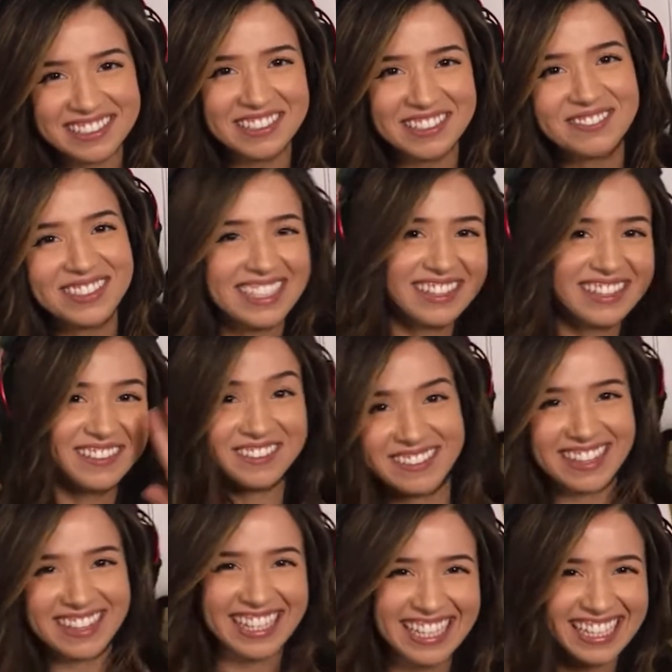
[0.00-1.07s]
Twitch
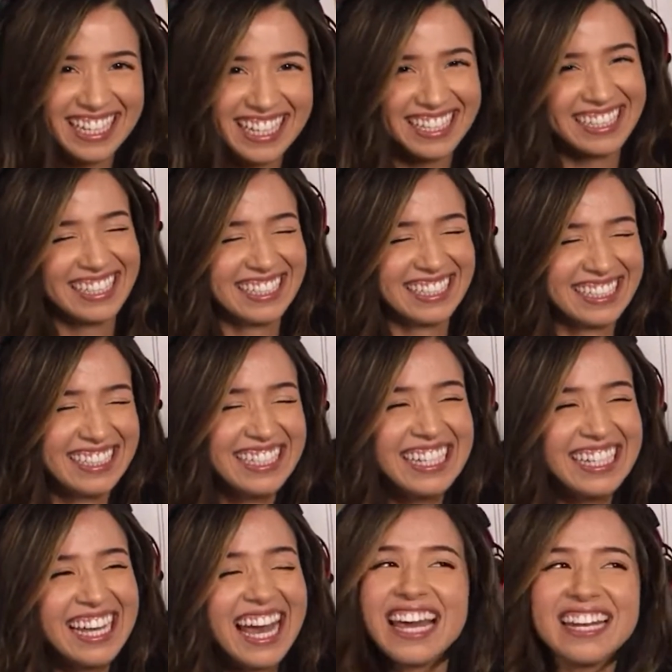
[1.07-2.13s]
streams and your
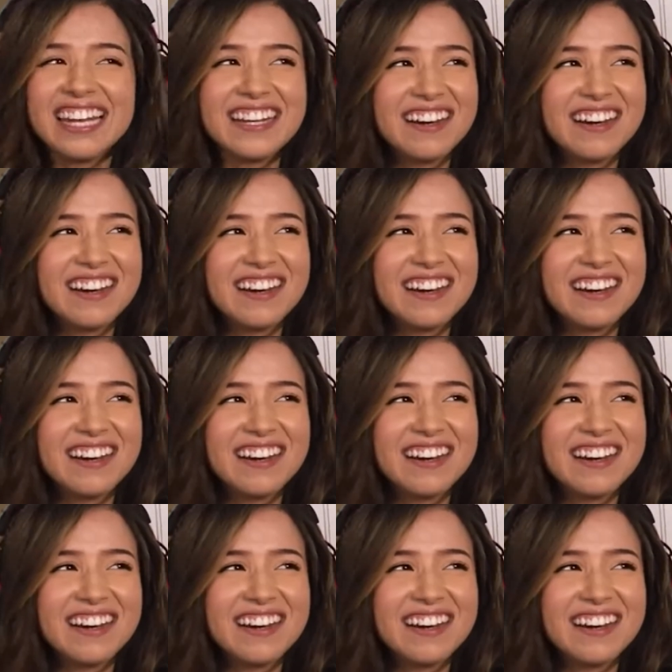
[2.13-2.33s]
Uber